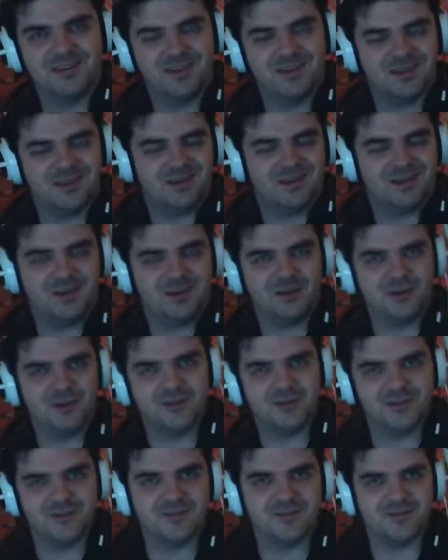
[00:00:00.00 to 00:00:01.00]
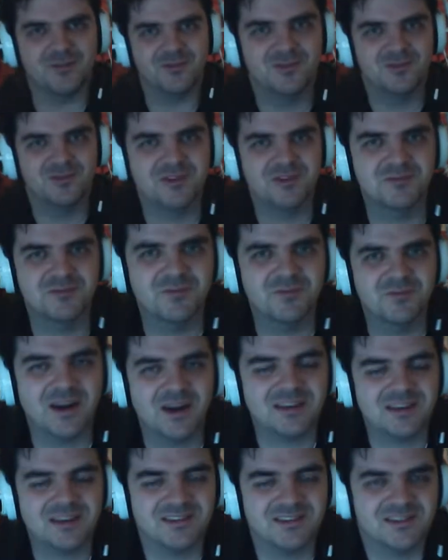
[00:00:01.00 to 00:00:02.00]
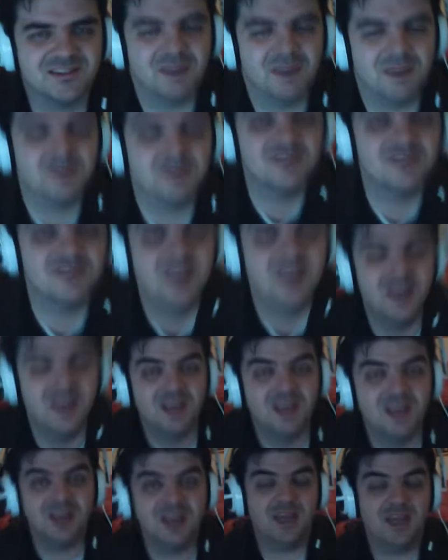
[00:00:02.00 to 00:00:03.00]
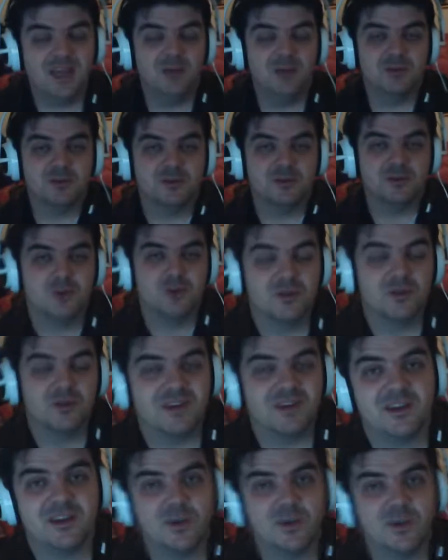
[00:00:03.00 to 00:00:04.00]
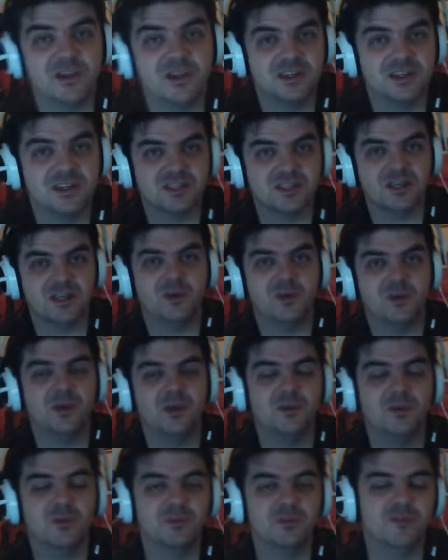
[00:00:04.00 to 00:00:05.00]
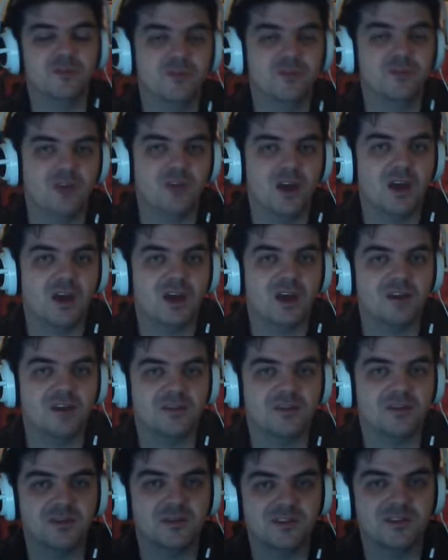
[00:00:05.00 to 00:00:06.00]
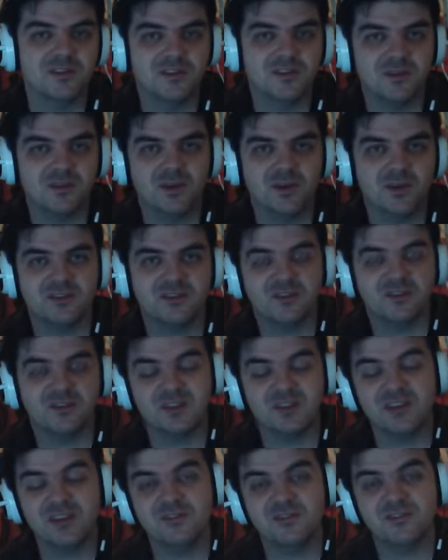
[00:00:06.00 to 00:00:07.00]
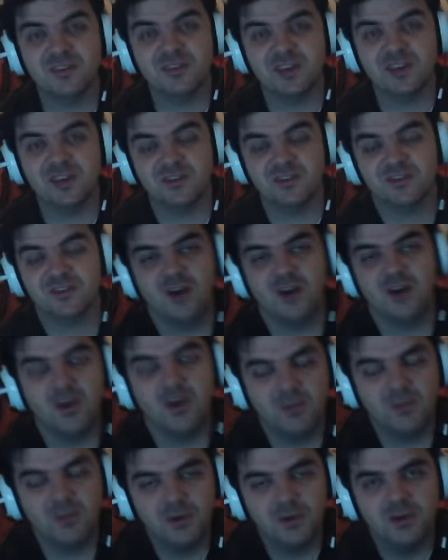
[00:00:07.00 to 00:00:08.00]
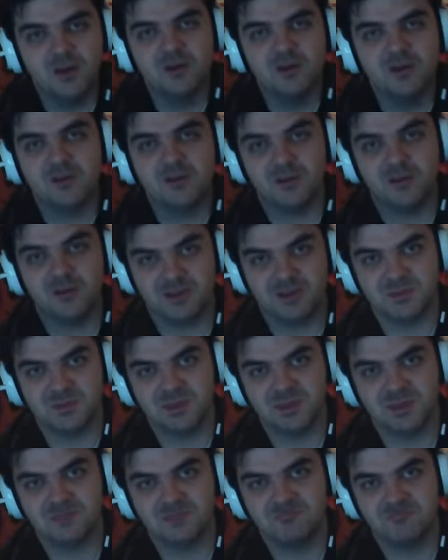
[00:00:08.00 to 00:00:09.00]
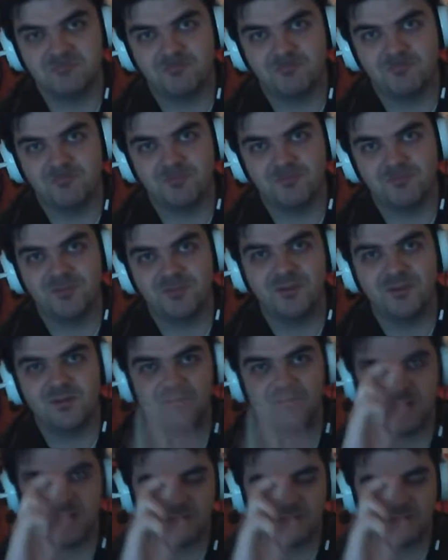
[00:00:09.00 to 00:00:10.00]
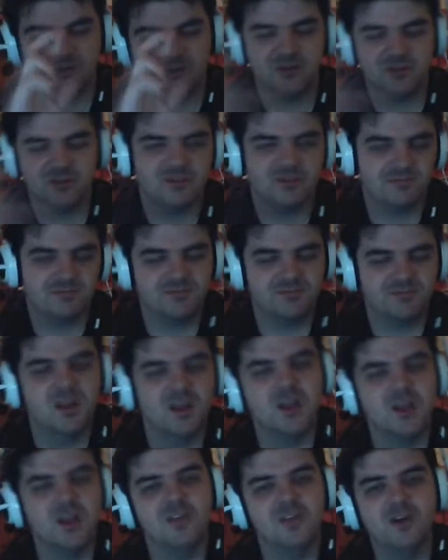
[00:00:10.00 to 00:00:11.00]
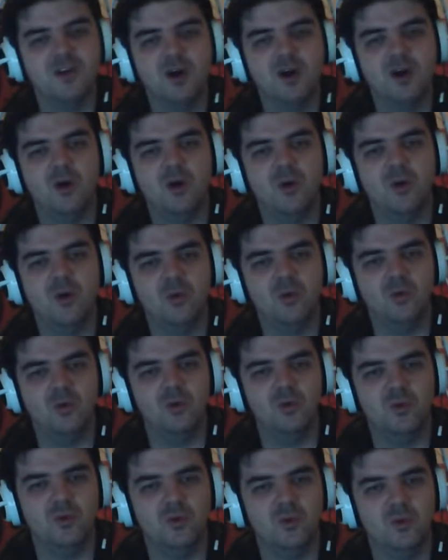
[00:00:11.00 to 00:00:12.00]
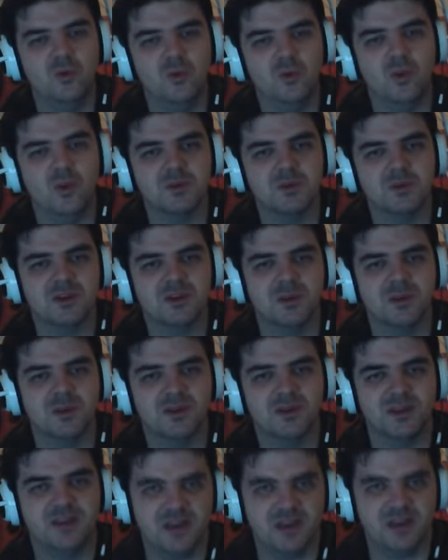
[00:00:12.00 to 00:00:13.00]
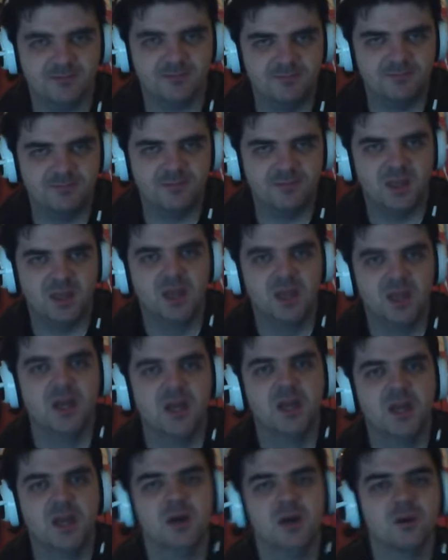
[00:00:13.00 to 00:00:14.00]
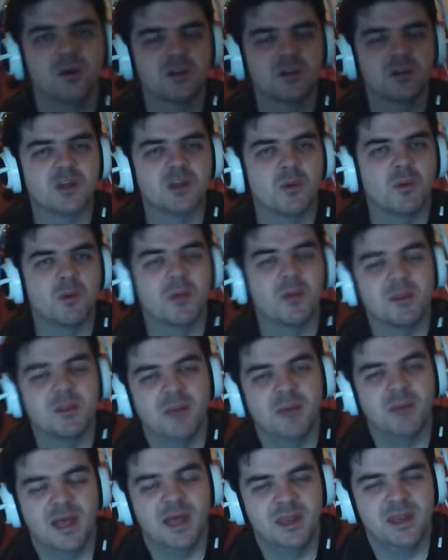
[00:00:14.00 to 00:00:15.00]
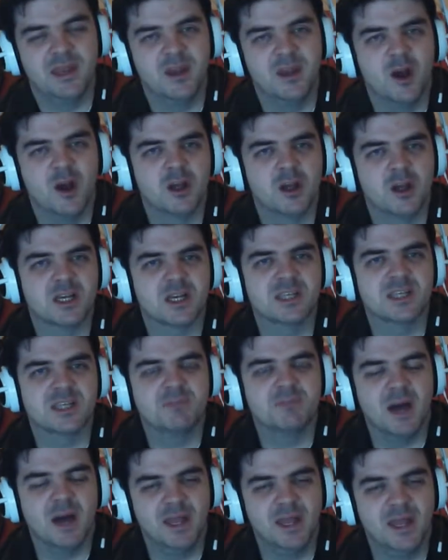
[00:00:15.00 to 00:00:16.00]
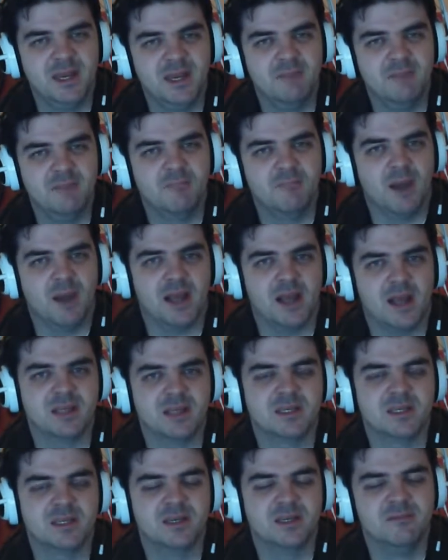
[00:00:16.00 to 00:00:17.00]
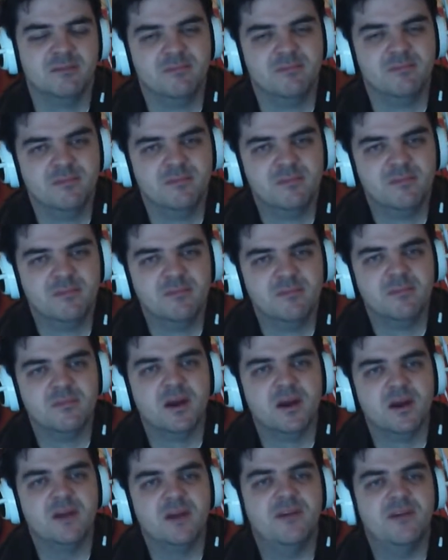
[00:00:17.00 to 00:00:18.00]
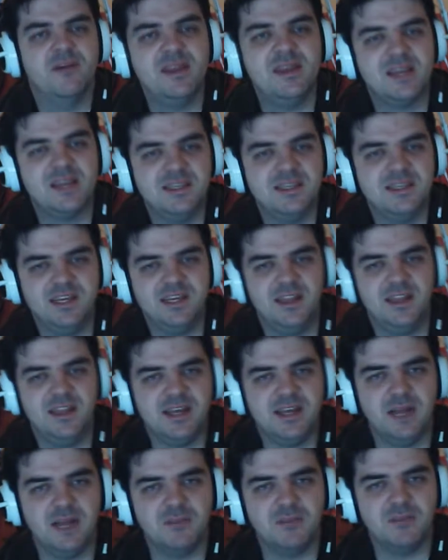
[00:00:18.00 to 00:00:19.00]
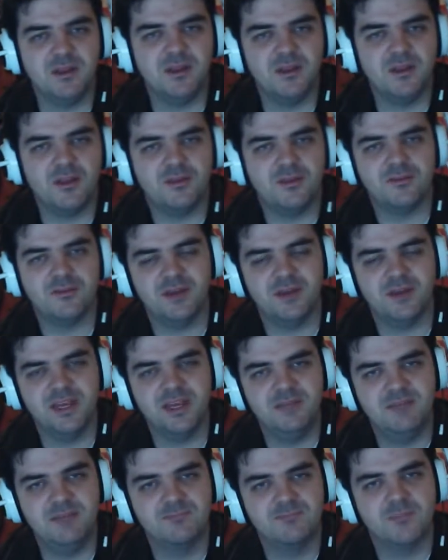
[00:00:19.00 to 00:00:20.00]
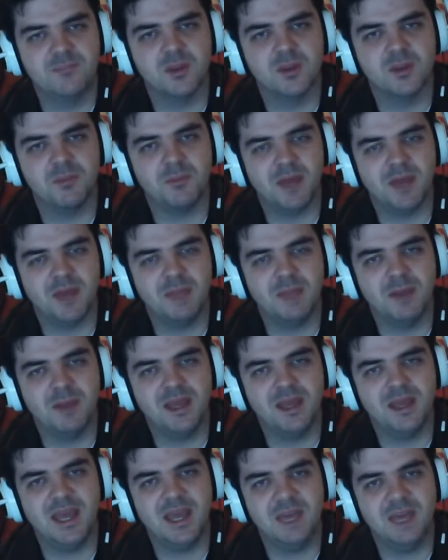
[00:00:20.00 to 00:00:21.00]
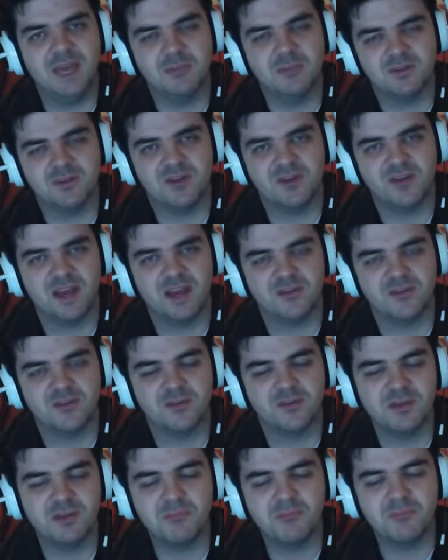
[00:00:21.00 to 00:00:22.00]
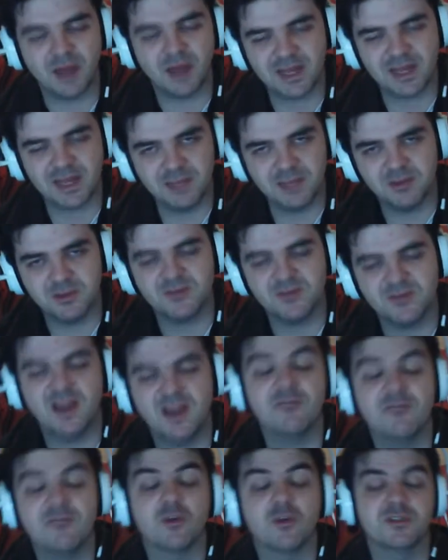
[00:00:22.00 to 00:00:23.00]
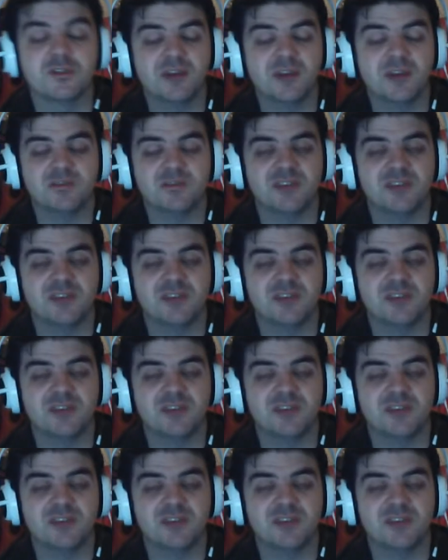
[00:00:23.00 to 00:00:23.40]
how to do it from just practice examples. We'll do quadratic equations, we will do simultaneous equations, and that should take us up to Christmas. Fingers crossed. So, what we'll start with here. We're going with multiplying or expanding brackets. Right, consider the example 3 multiplied by a plus 5, or 3 bracket a plus 5, or as I would say it,